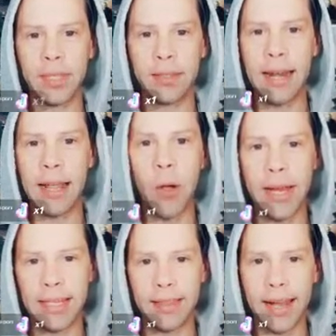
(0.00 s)
They're like
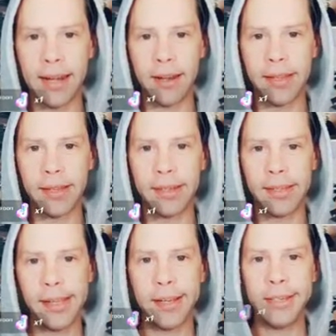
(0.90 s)
poetic, that kind of thing.
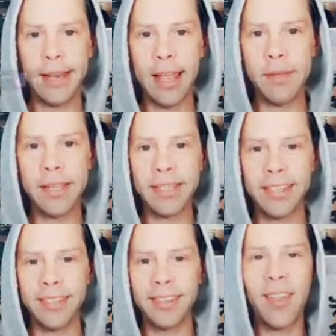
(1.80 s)

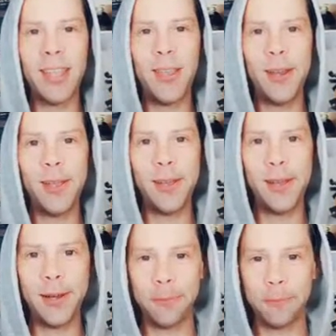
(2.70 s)
Damien, thank you,
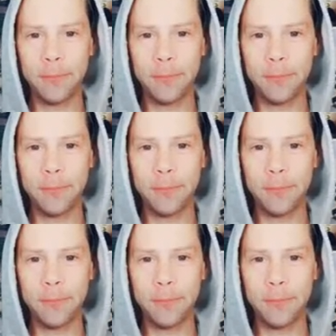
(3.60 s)
dude.